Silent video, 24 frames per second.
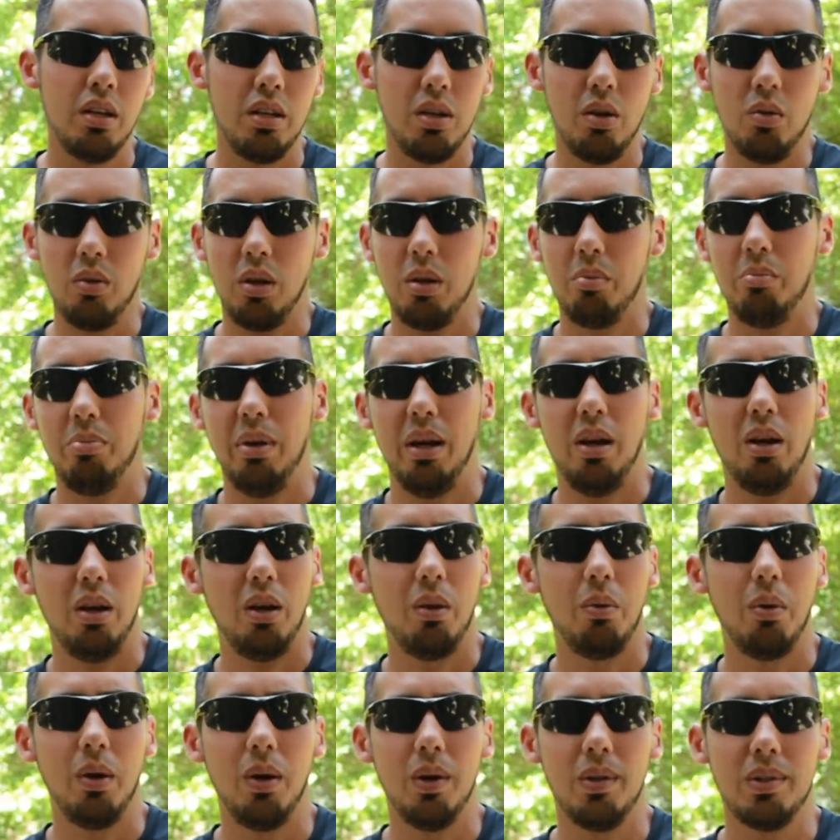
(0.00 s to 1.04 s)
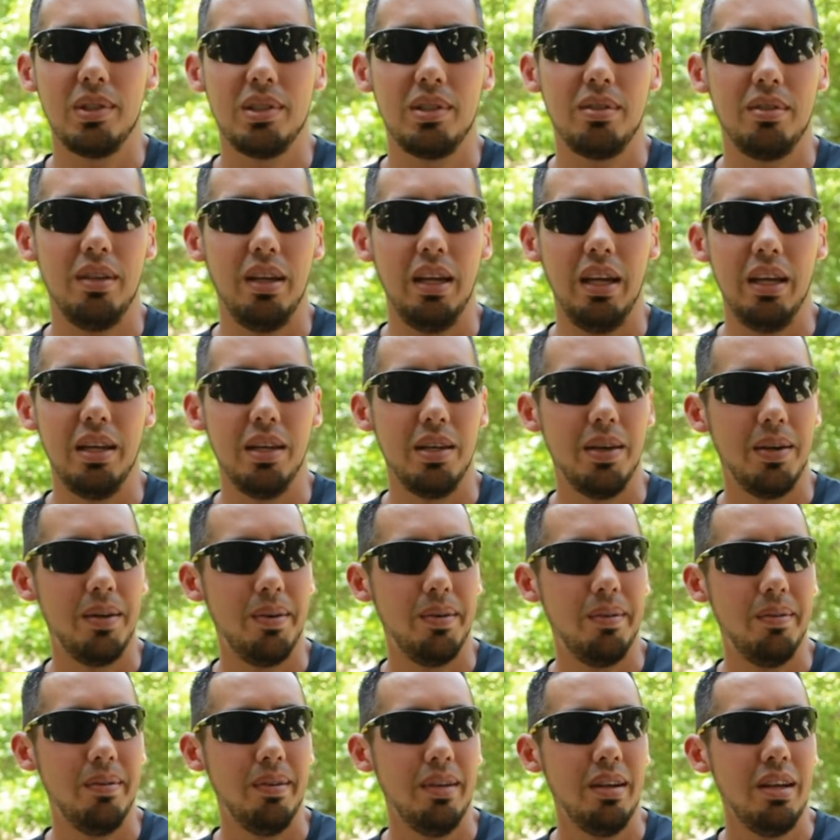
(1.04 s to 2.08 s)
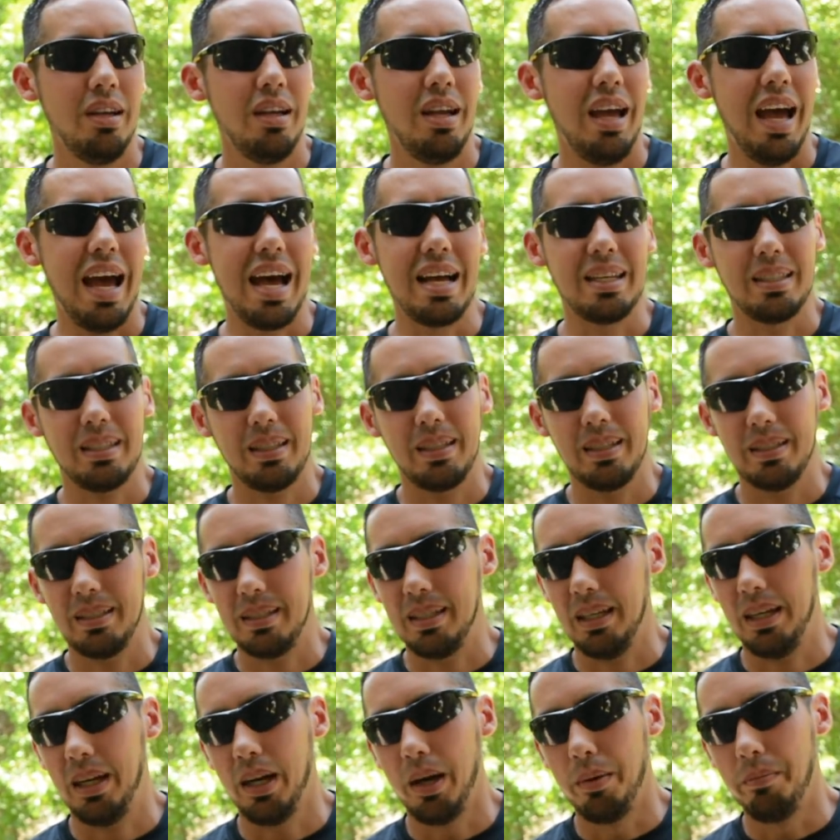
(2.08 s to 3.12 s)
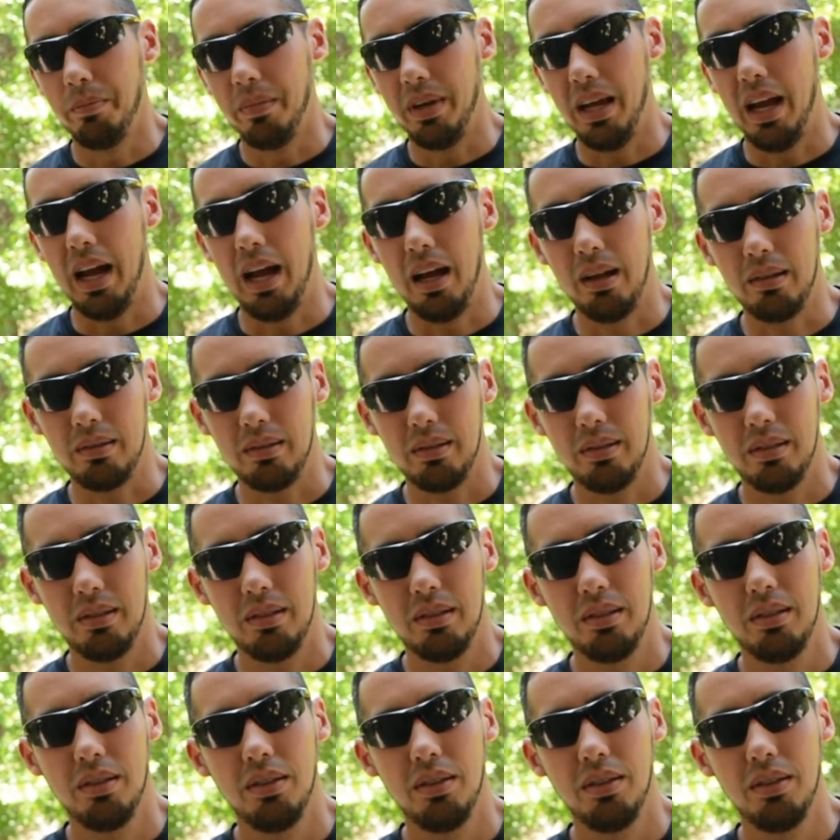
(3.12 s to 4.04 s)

Don't compare quotes and don't ask us to come down